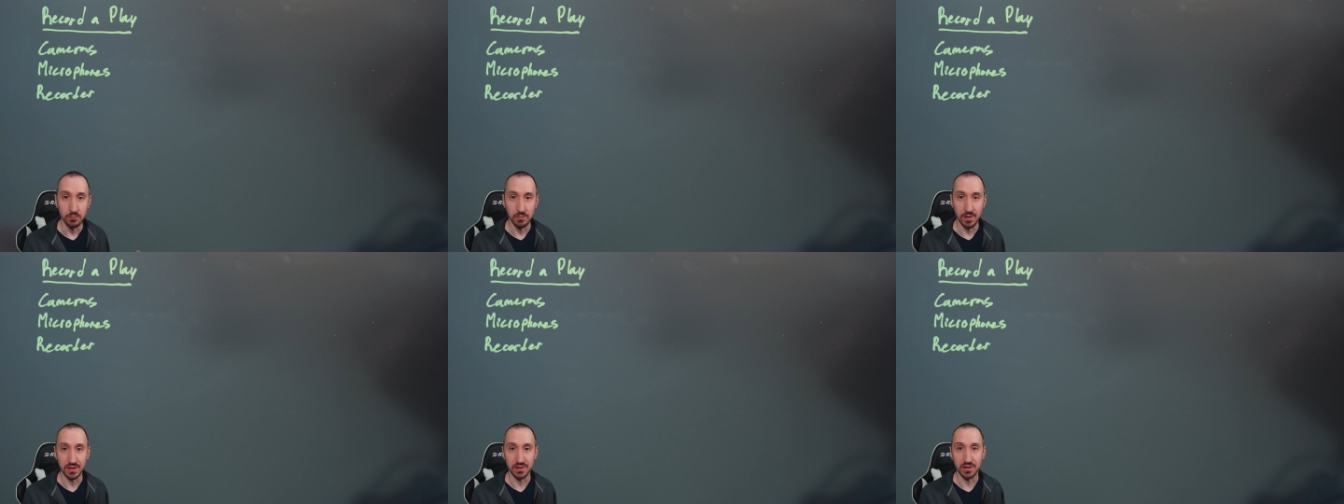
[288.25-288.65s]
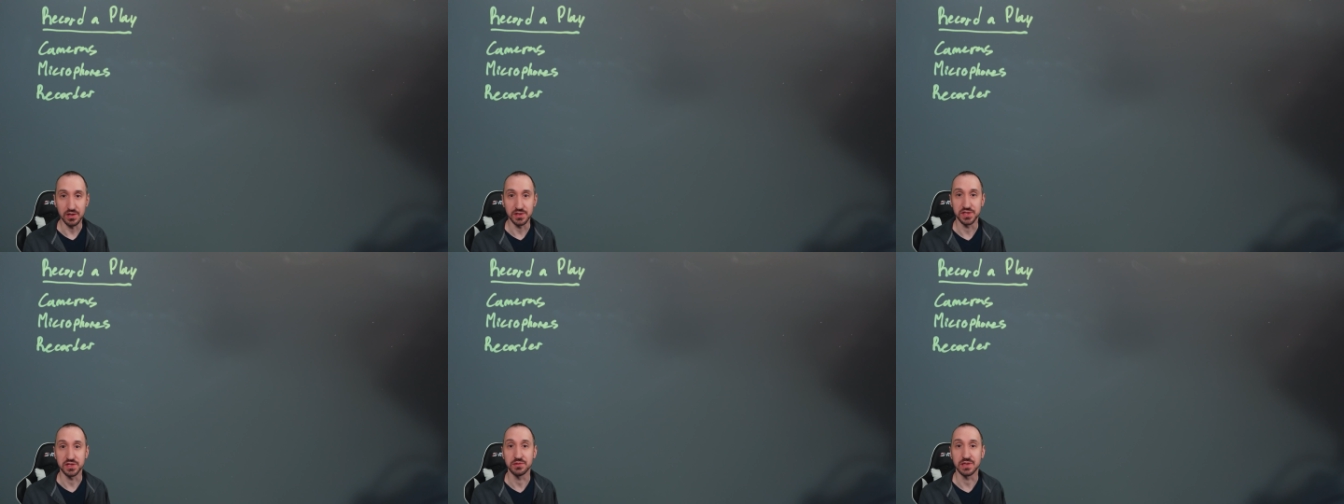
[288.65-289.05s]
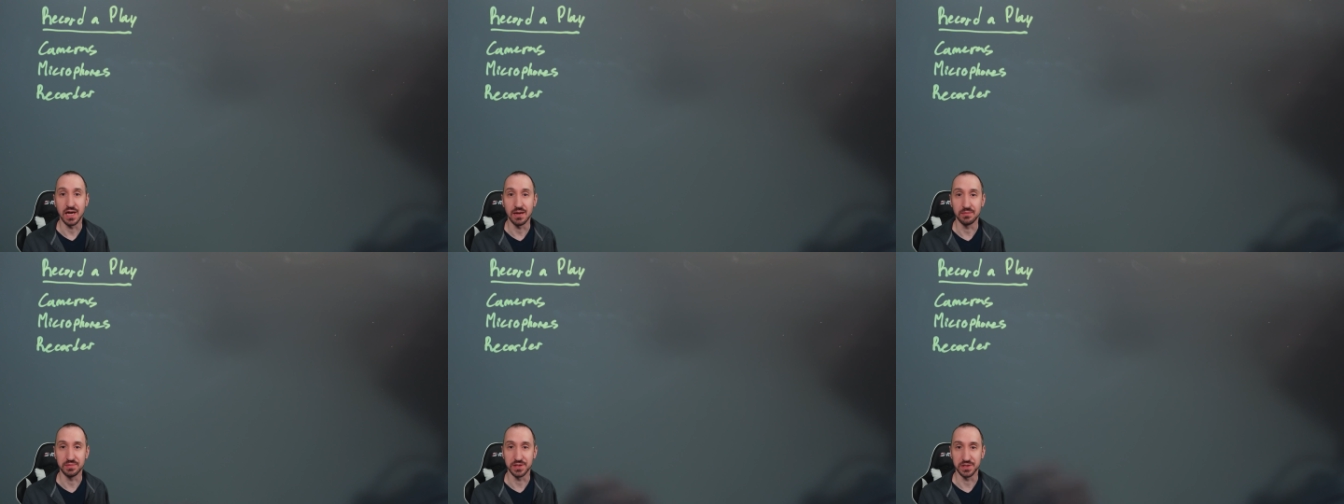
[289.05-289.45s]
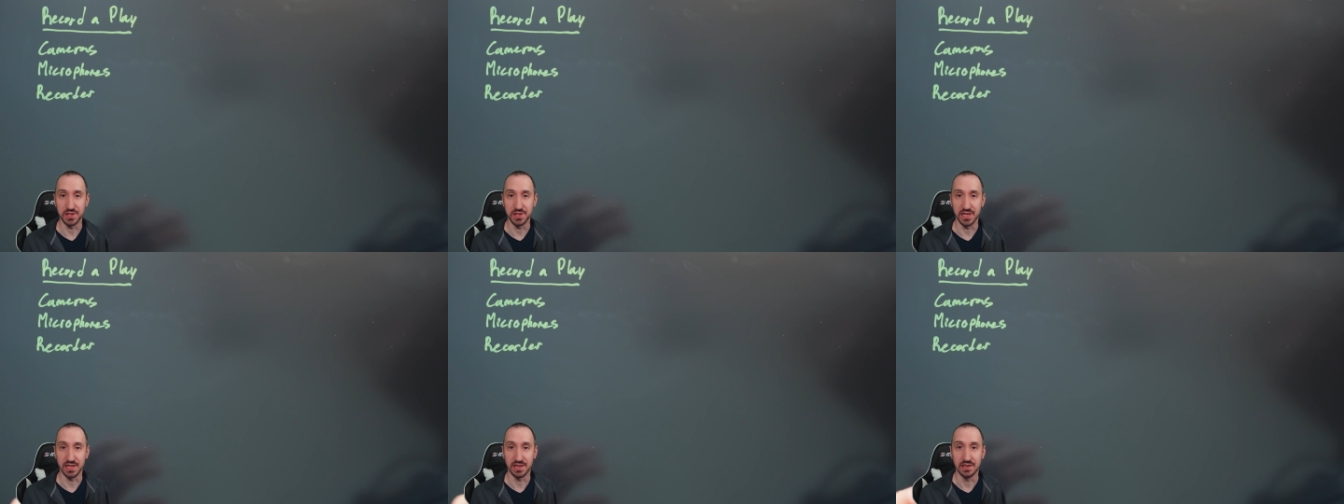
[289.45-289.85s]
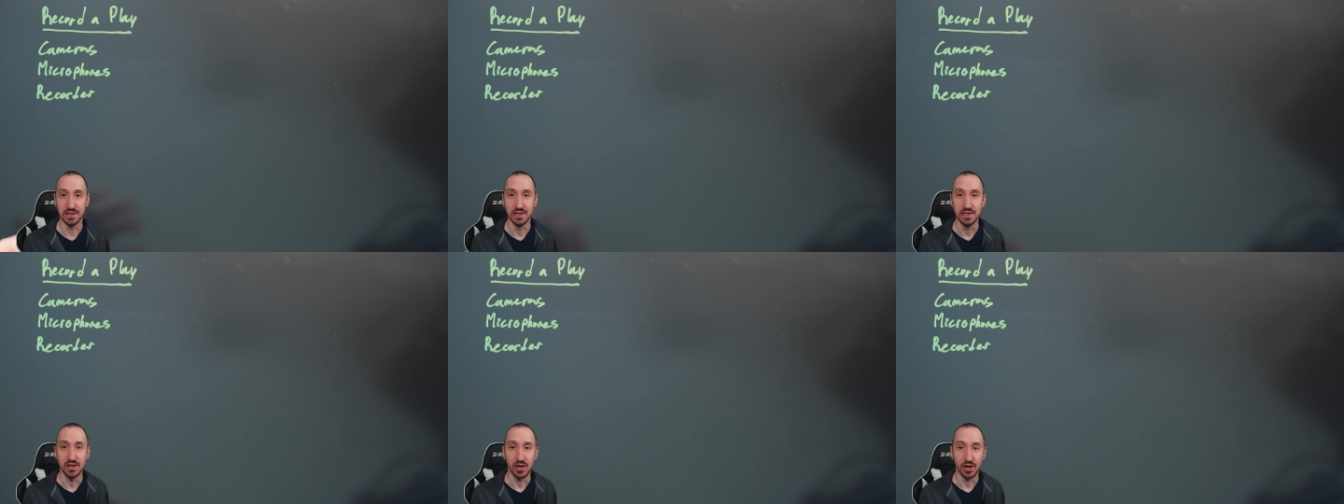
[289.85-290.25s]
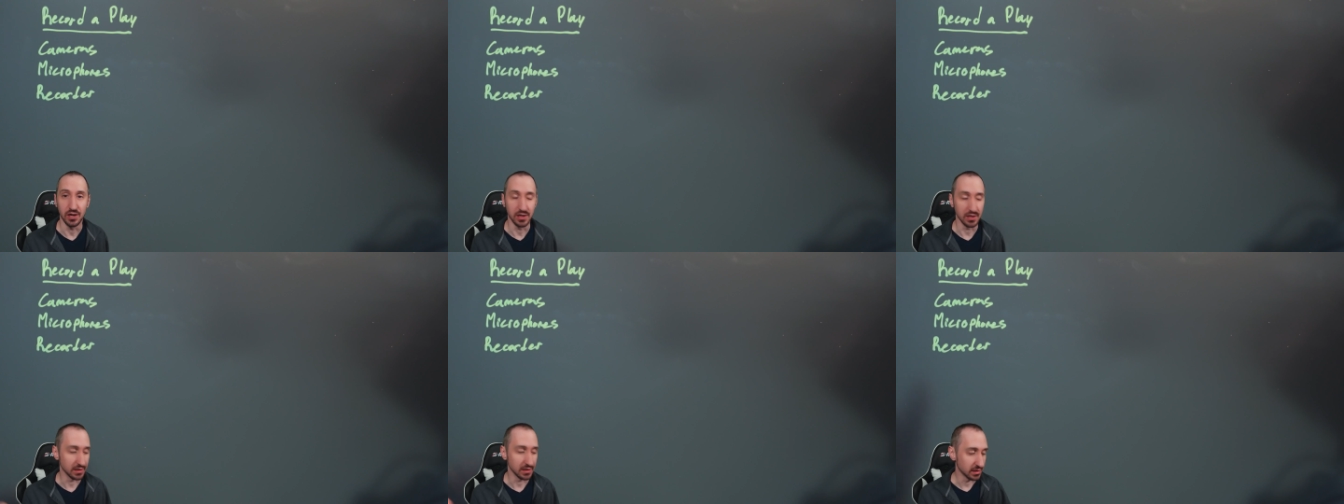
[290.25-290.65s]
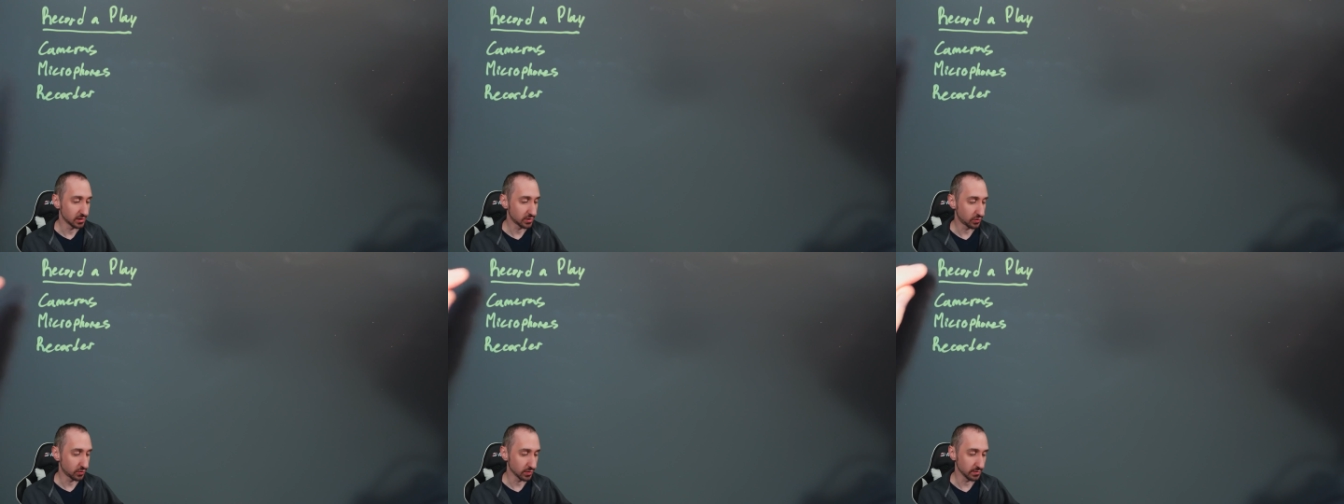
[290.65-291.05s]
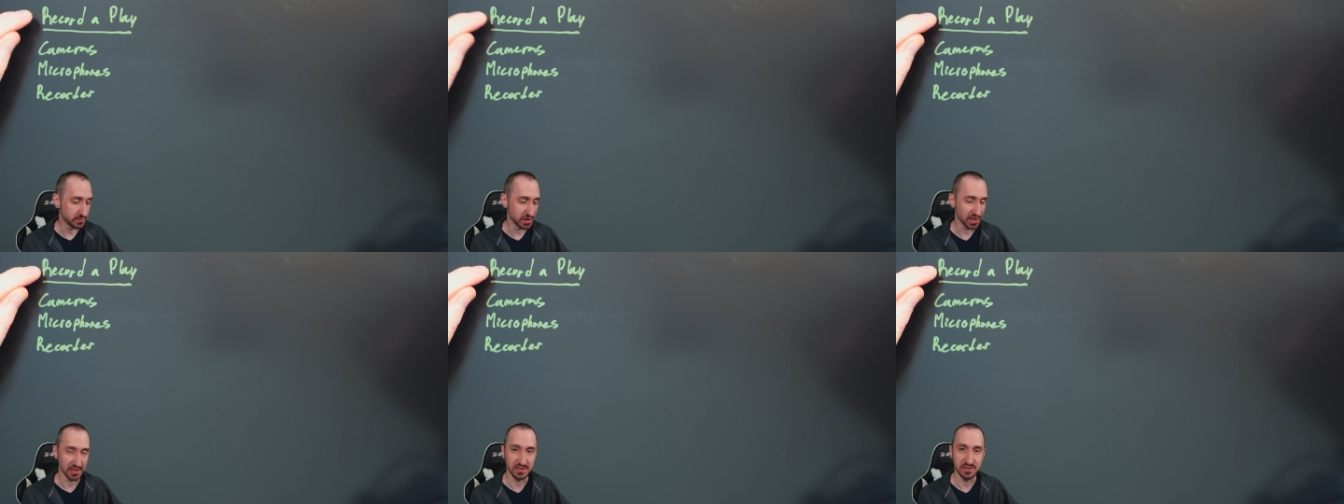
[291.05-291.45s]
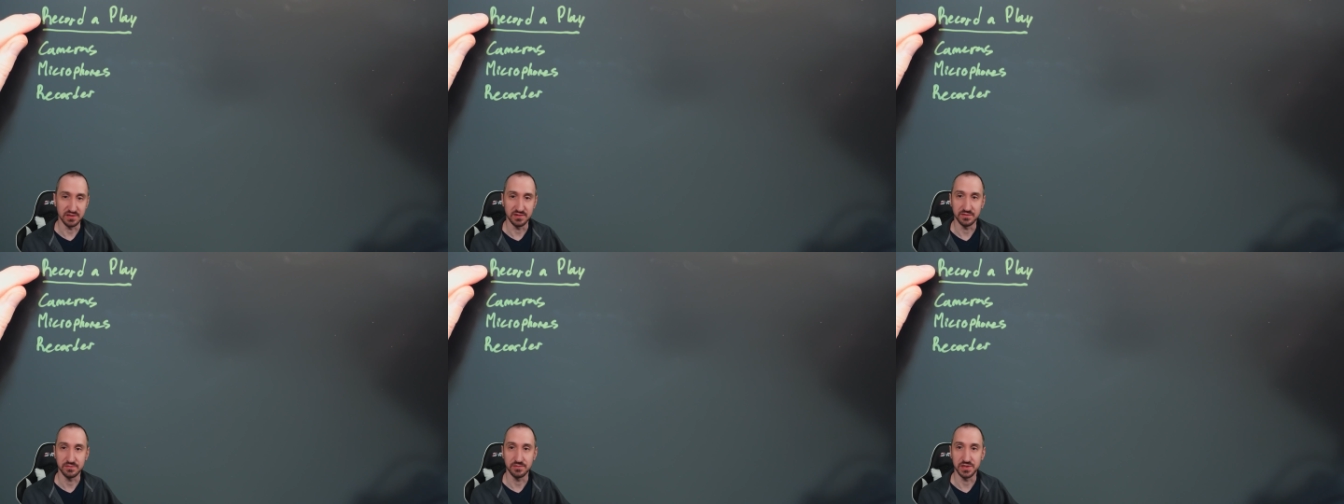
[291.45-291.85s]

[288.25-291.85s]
while also accomplishing our core objective,